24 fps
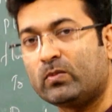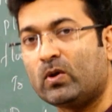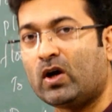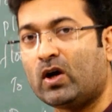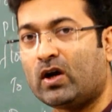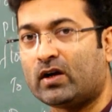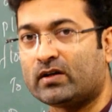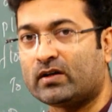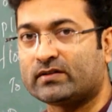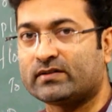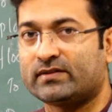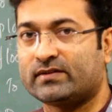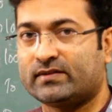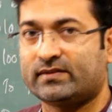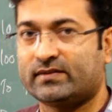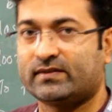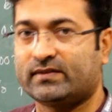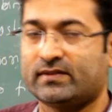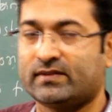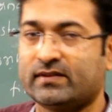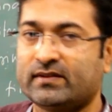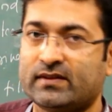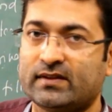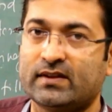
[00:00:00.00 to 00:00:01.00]

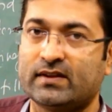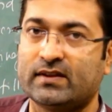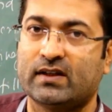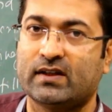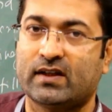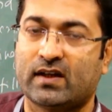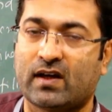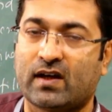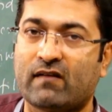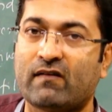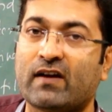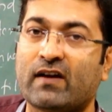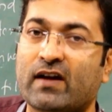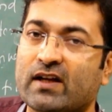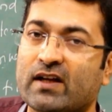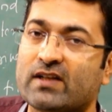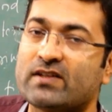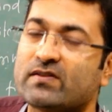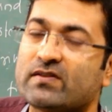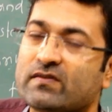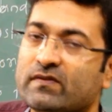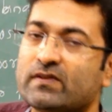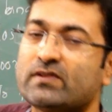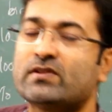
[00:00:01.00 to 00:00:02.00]
blocks.
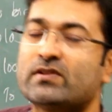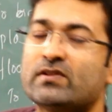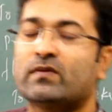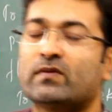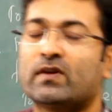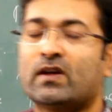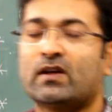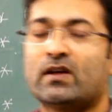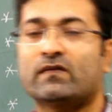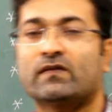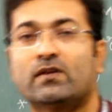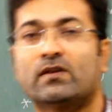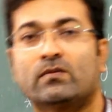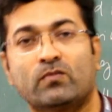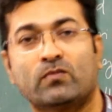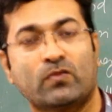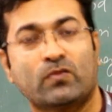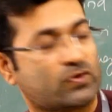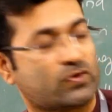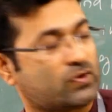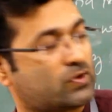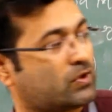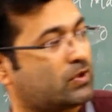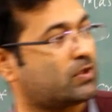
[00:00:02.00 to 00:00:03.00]
Nowadays, which one of the
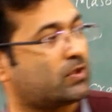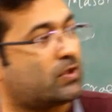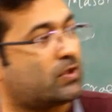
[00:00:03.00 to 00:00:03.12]
most